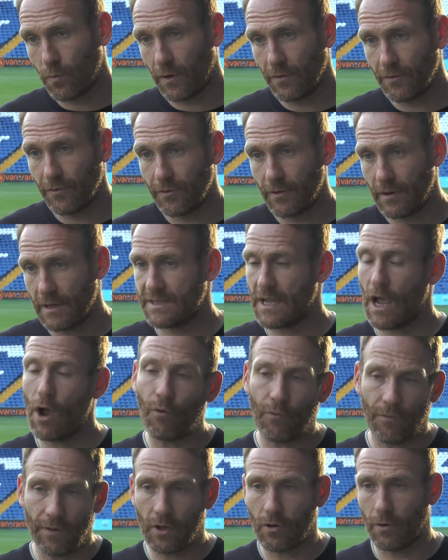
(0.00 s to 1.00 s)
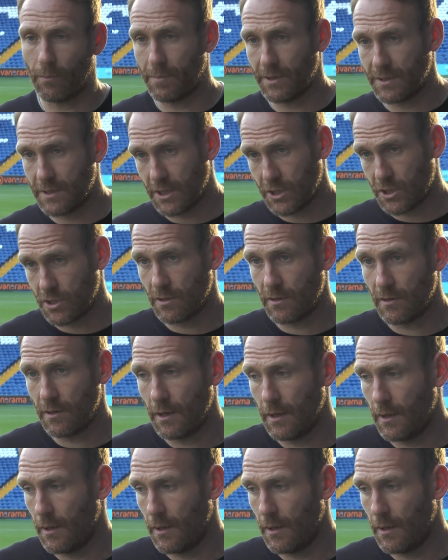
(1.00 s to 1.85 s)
ones, that there's healthy competition.